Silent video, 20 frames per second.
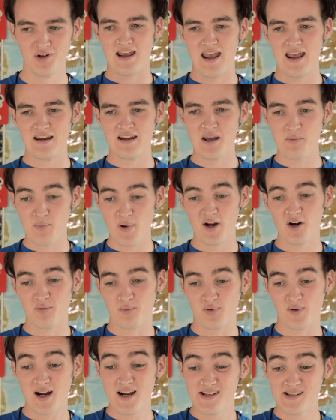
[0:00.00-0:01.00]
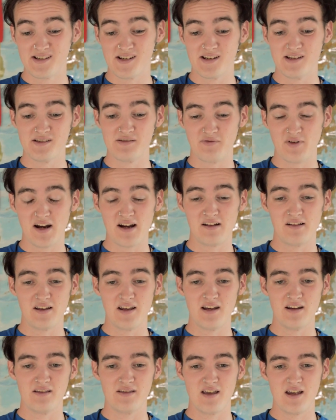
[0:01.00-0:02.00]
and get better prices,
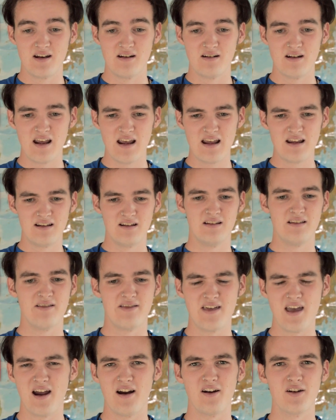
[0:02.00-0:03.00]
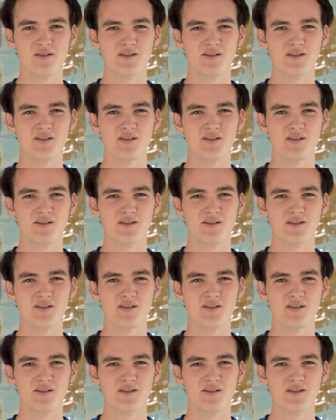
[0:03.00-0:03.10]
frankly, than there.